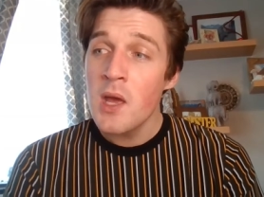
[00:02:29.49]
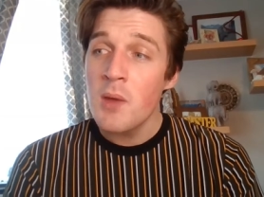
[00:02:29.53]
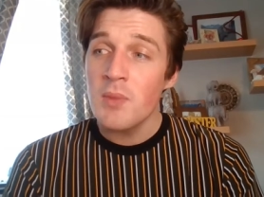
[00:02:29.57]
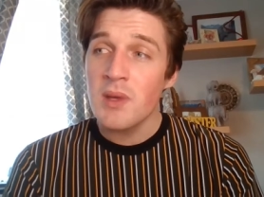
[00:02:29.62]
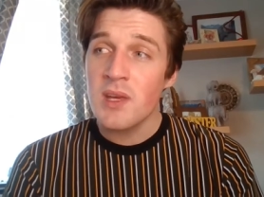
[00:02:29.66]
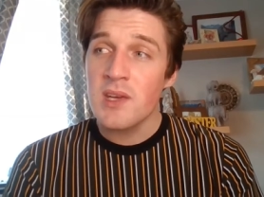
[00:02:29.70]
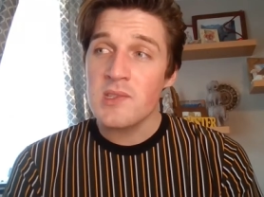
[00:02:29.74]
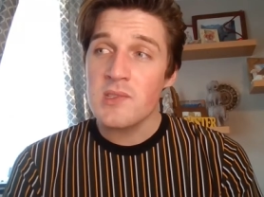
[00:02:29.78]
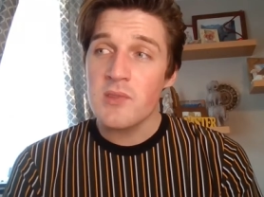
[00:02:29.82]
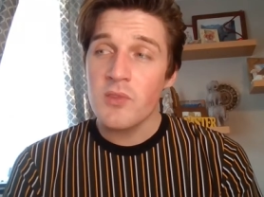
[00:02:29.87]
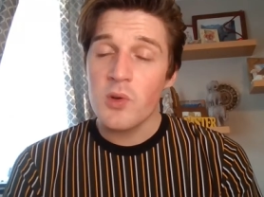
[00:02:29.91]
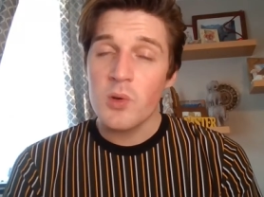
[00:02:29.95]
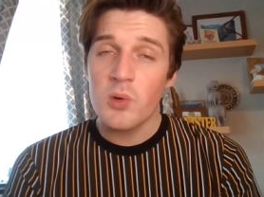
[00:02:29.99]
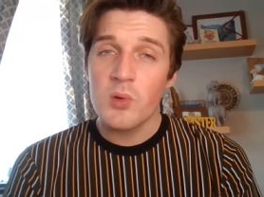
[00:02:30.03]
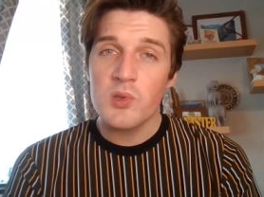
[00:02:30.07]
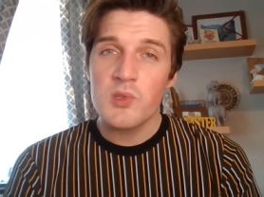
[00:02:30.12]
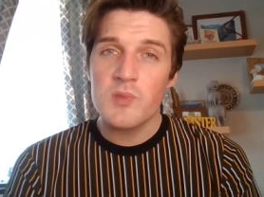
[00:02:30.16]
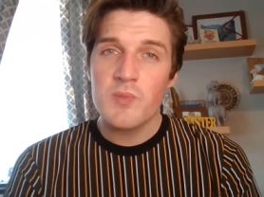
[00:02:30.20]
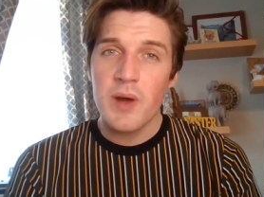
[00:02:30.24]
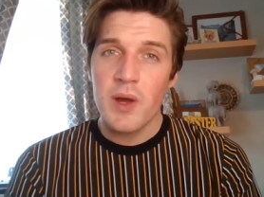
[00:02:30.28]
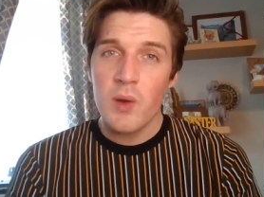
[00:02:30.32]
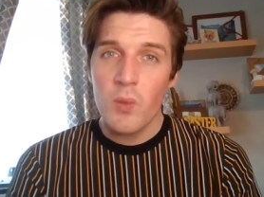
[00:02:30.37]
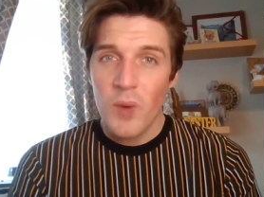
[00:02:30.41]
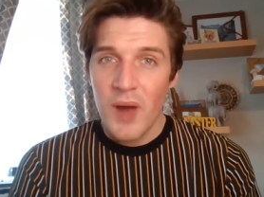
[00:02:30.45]
Because, of
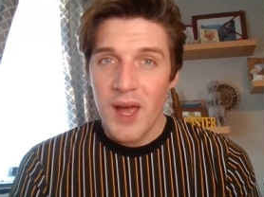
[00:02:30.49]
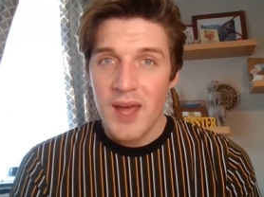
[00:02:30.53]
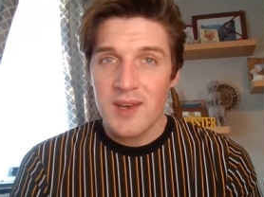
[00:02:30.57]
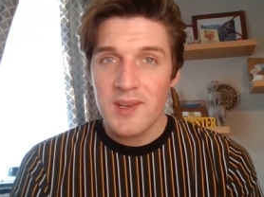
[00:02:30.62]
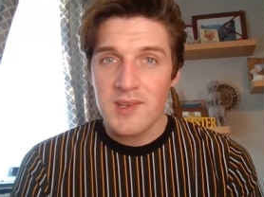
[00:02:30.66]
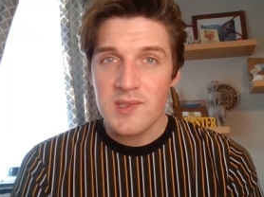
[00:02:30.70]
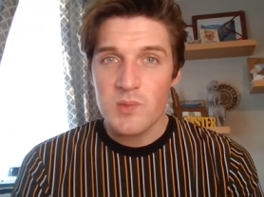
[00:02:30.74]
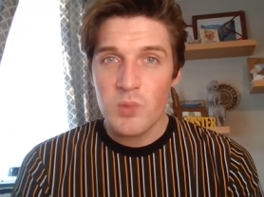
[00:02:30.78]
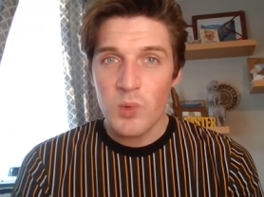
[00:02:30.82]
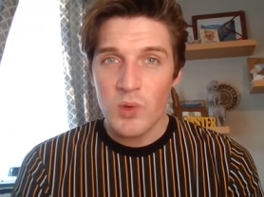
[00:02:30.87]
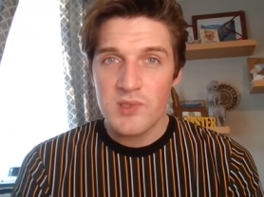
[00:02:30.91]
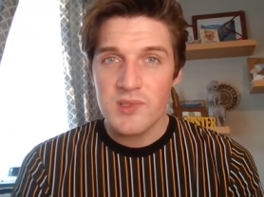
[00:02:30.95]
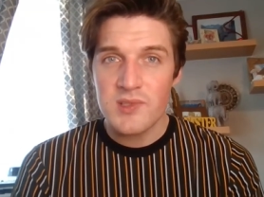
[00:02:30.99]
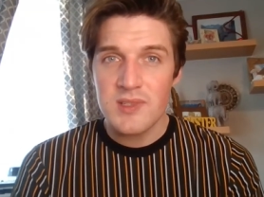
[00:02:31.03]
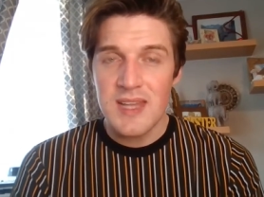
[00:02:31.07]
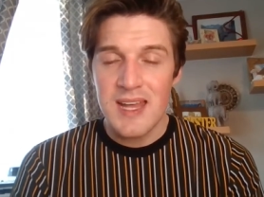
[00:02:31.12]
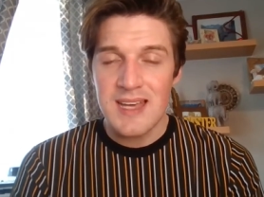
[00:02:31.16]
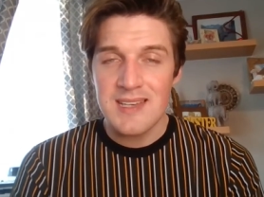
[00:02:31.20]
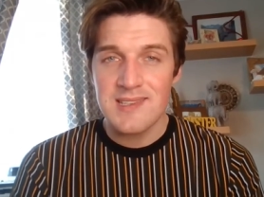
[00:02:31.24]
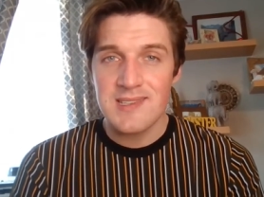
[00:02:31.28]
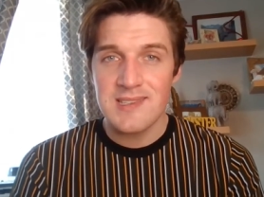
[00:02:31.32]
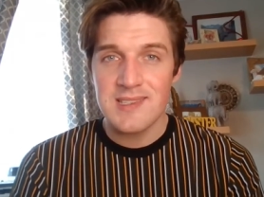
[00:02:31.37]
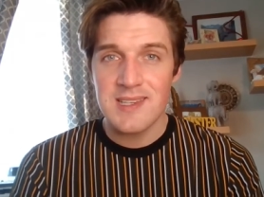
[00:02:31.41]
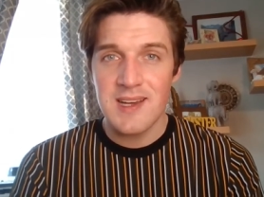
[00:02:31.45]
course, my awareness wasn't
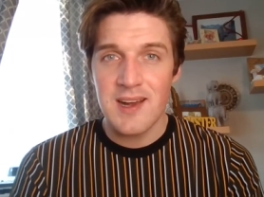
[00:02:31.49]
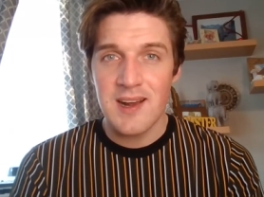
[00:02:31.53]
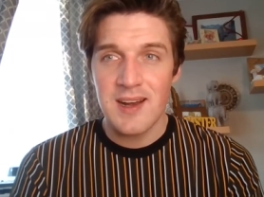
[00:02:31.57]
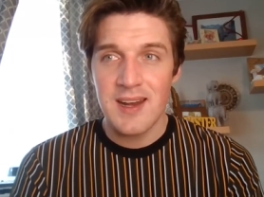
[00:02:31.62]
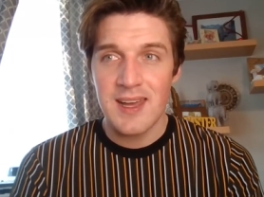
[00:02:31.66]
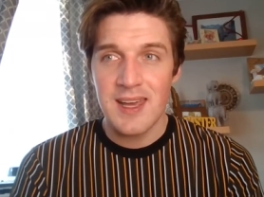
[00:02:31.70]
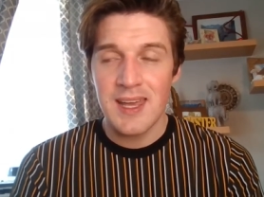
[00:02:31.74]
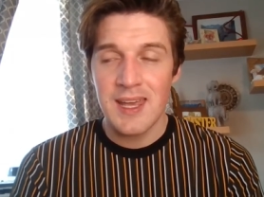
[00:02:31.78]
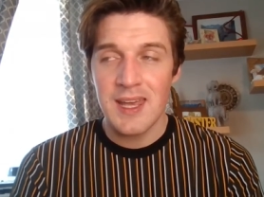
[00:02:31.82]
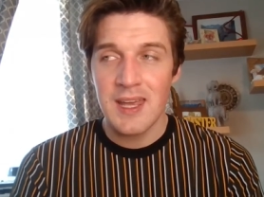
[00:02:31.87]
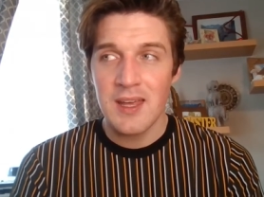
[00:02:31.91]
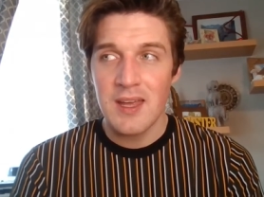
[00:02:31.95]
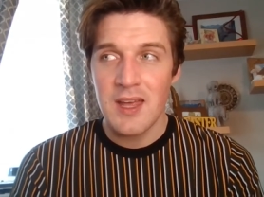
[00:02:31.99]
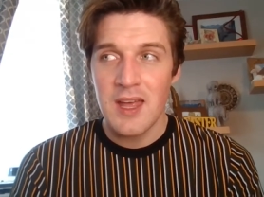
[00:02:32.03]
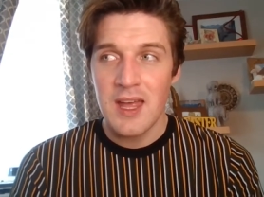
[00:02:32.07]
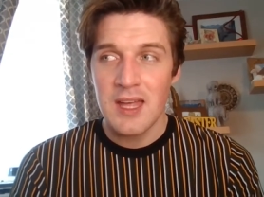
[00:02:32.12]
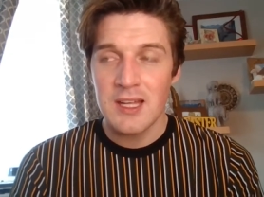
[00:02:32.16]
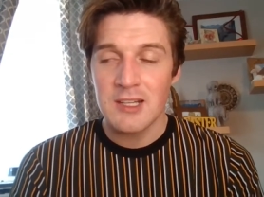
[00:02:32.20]
necessarily